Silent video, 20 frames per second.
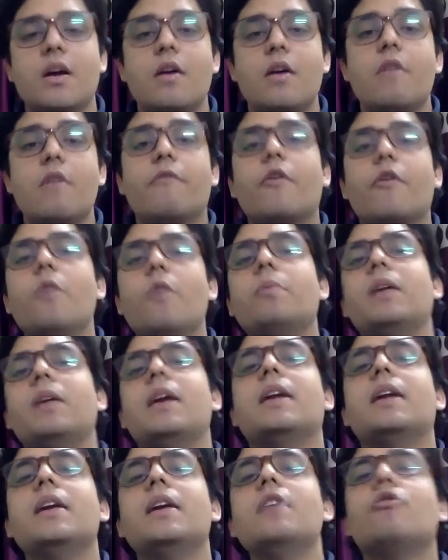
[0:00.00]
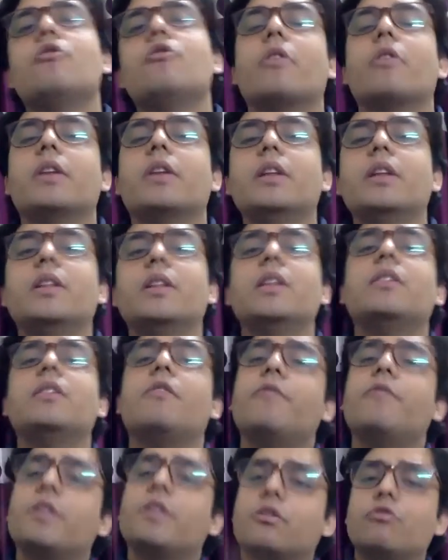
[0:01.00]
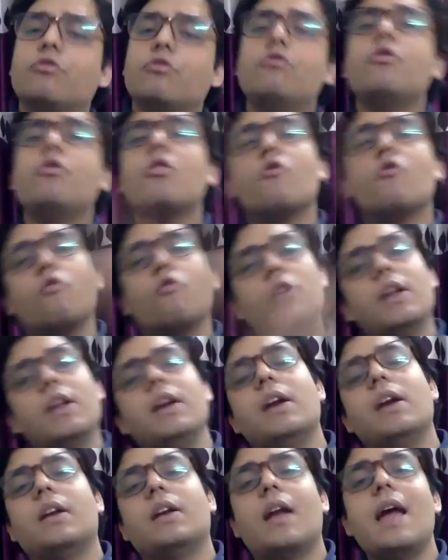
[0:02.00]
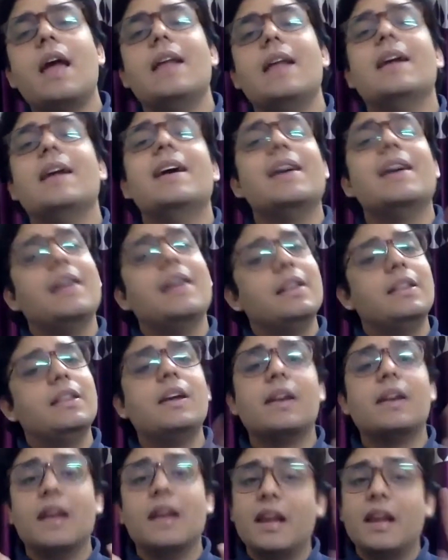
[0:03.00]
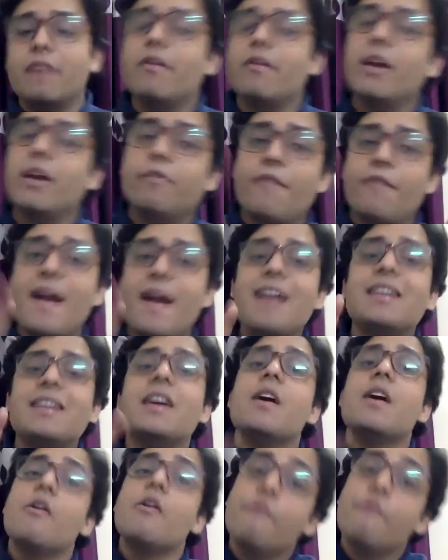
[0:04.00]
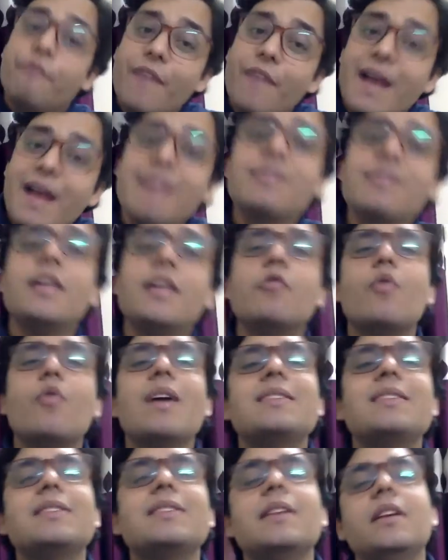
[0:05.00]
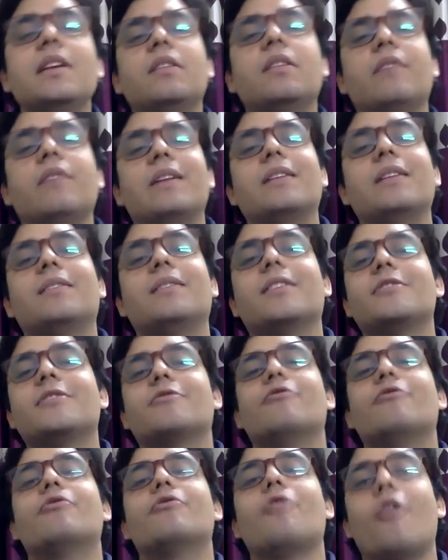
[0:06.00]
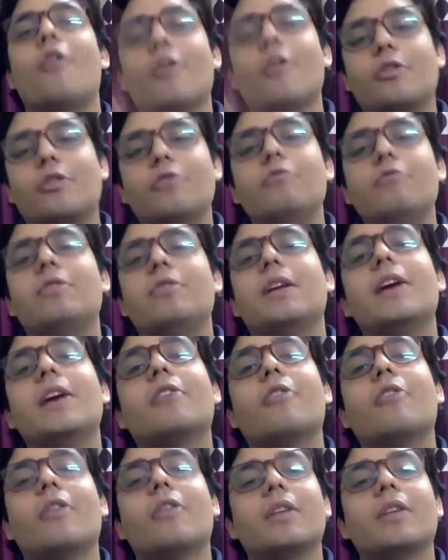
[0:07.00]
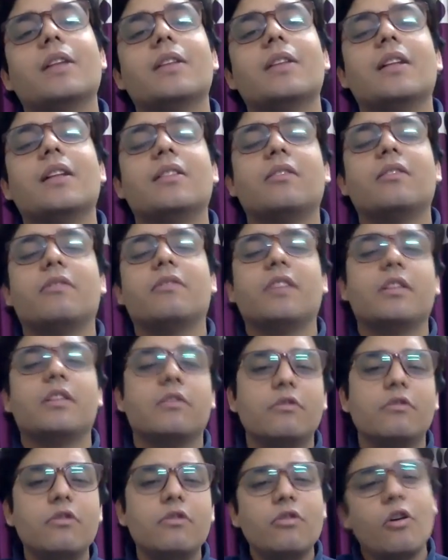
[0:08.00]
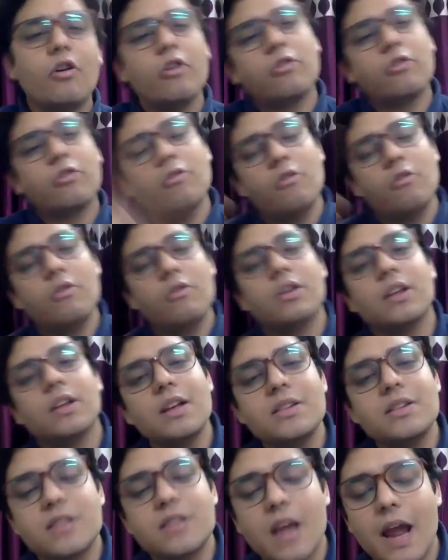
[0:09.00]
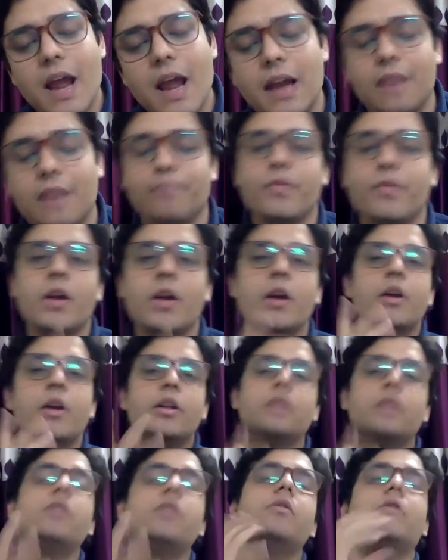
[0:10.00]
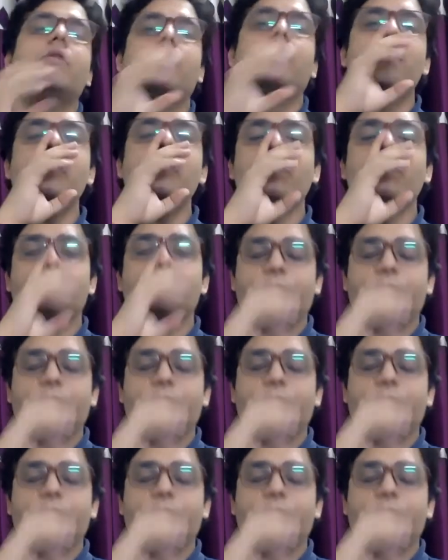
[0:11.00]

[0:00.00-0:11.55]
from taking cognizance of a suit or holding a trial is a relevant fact when the question is whether such court ought to take cognizance of such suit or to hold such trial. So